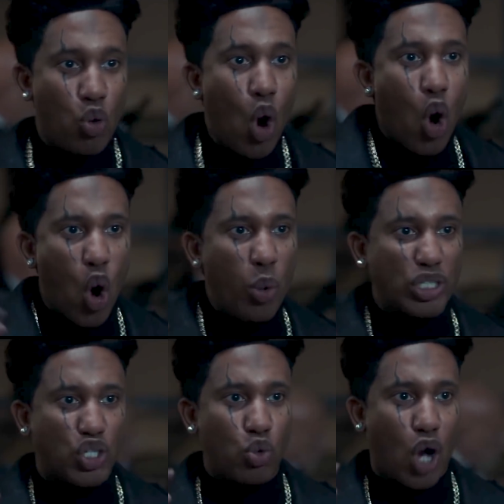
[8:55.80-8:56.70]
you, who
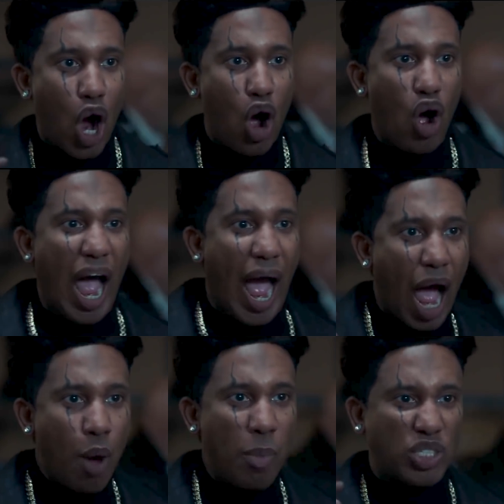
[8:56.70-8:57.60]
would you call?
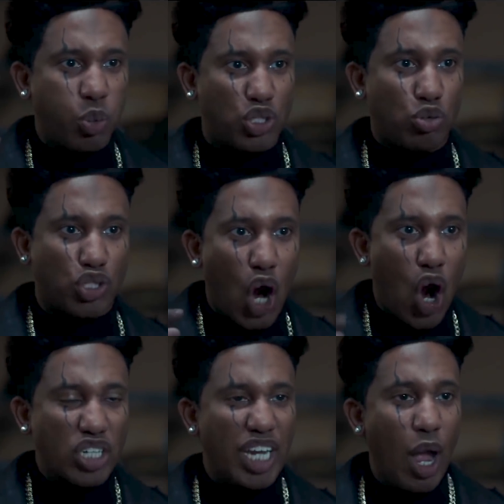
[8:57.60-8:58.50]
How much would you
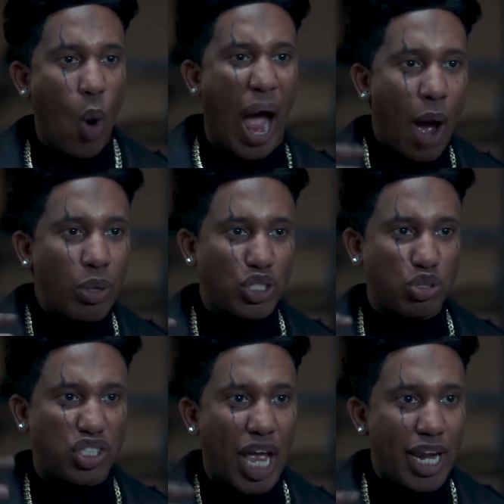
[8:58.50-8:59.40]
charge? How would
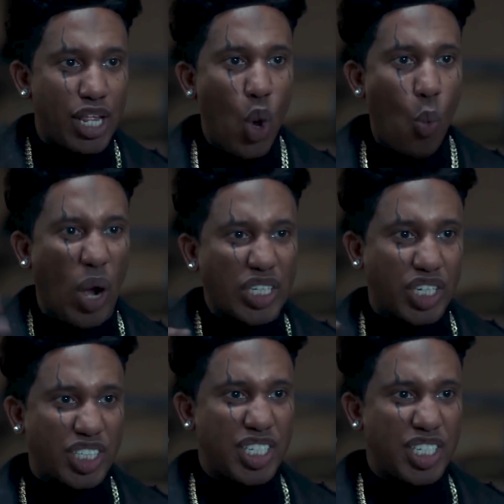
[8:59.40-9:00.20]
you sell it? What's